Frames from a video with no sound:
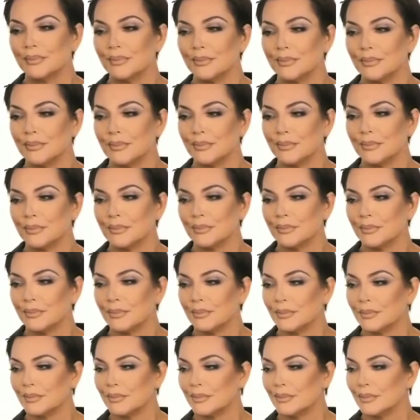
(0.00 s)

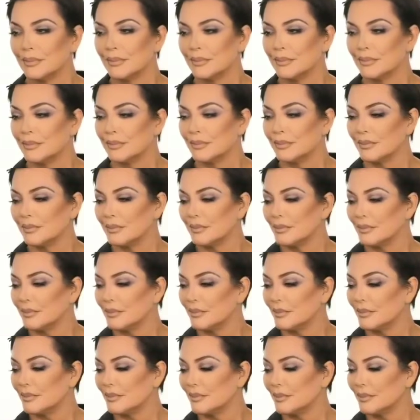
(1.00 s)

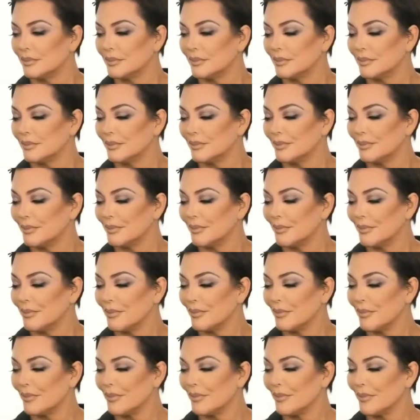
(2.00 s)

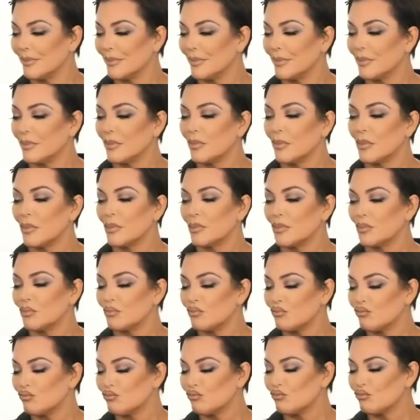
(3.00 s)

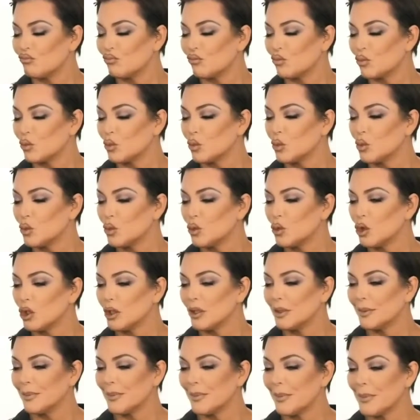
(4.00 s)

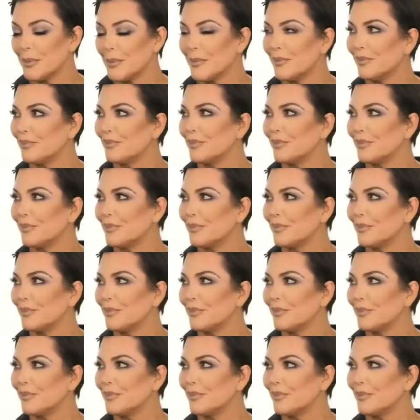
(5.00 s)
This person isn't speaking.